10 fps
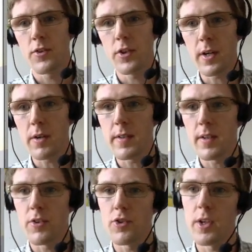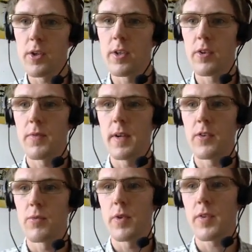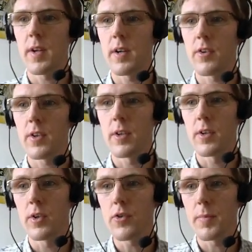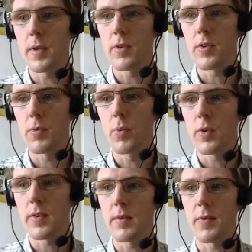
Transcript: Geoheritage and geoconservation research can contribute towards